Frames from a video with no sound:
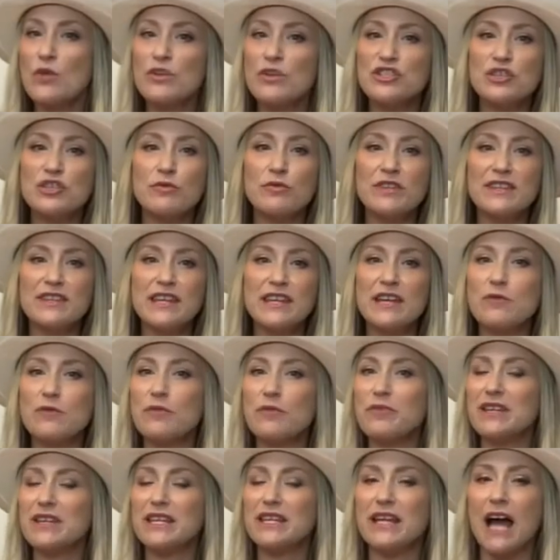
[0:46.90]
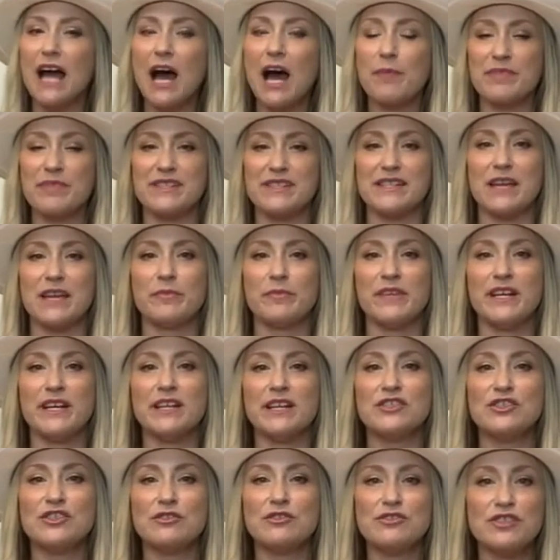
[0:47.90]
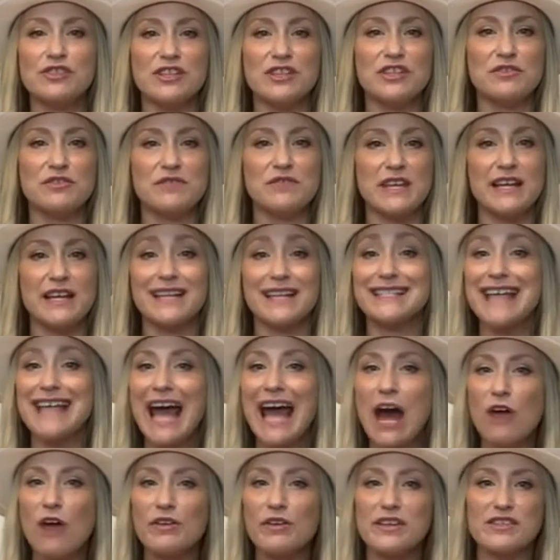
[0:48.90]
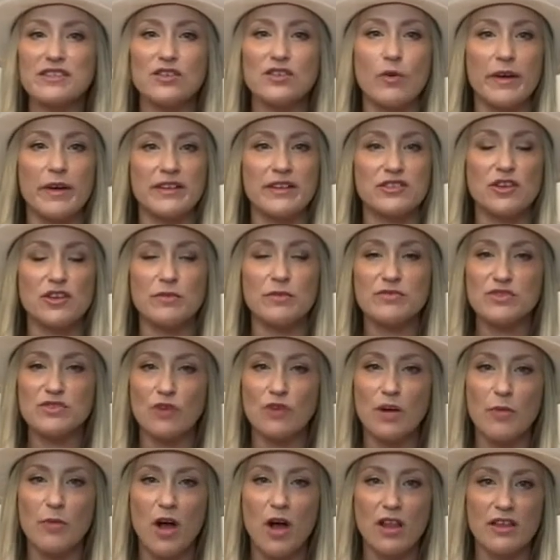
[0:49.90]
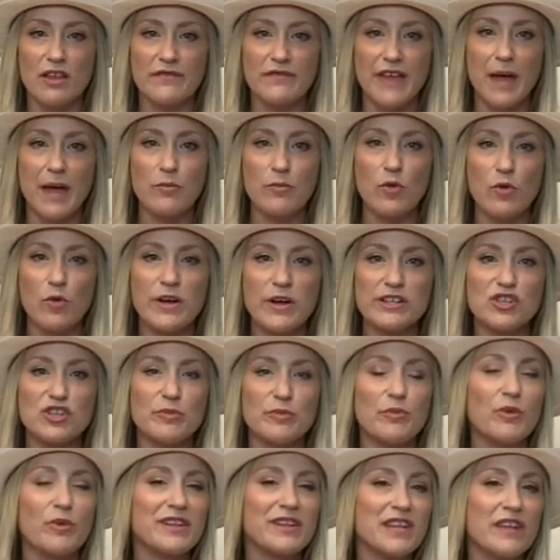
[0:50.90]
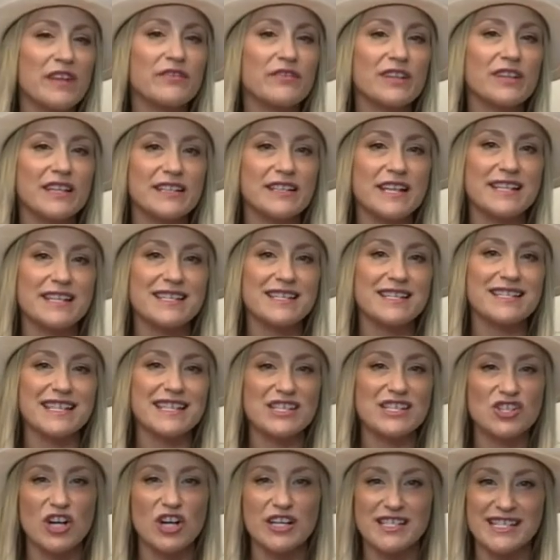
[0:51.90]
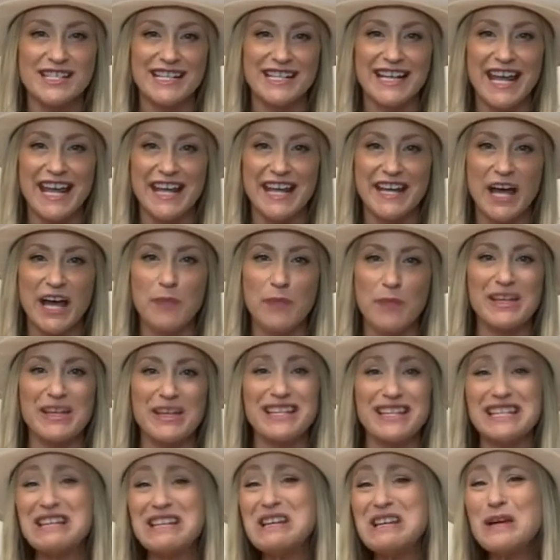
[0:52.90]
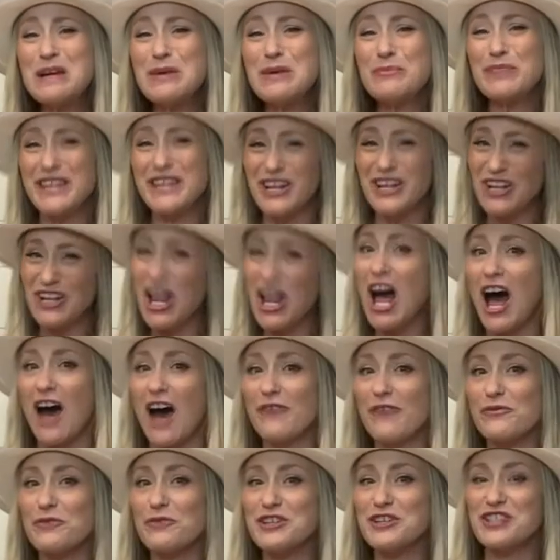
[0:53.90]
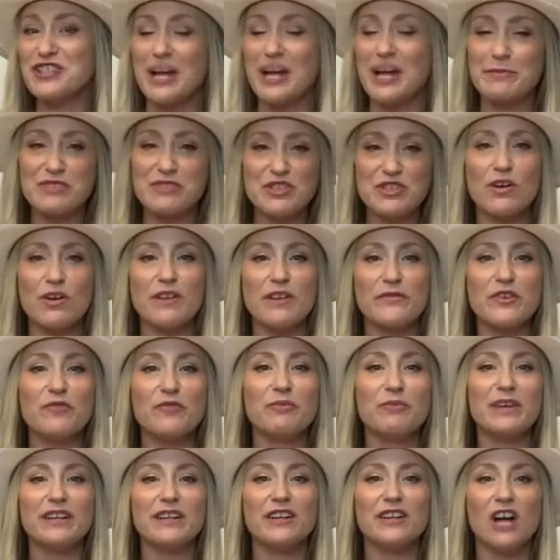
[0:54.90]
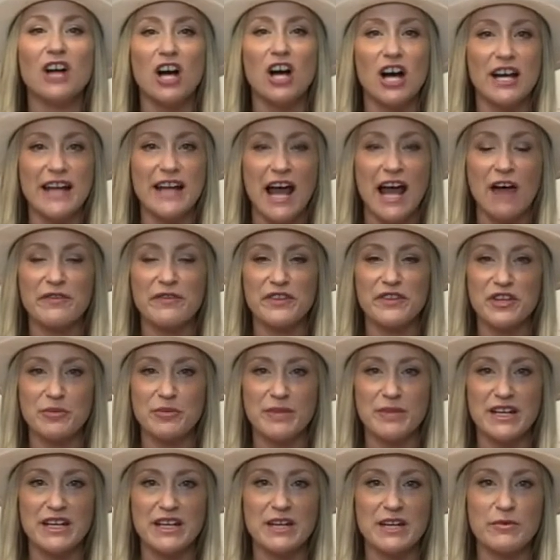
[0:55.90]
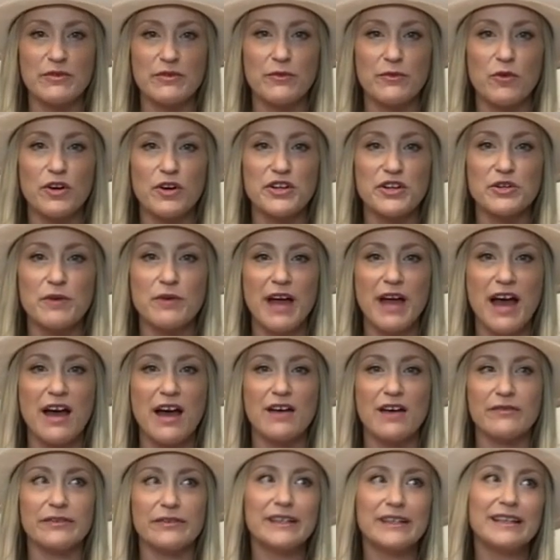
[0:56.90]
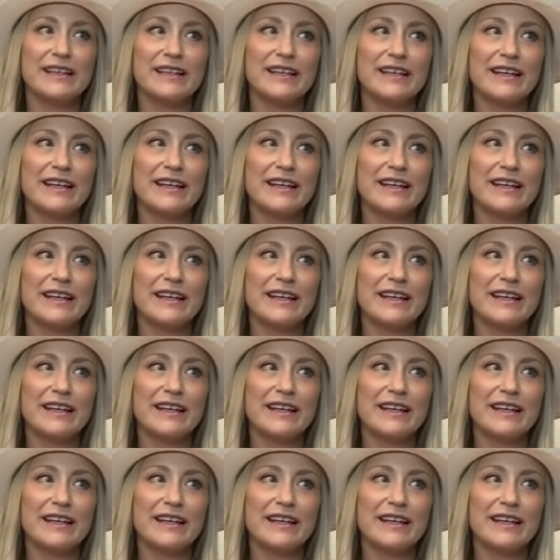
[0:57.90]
which you would think would be the opposite, because usually you think a talc is going to absorb all of that moisture, but what that really does is it starts to cake up and peel off, which I'm sure if you've been caught out in humidity before, you have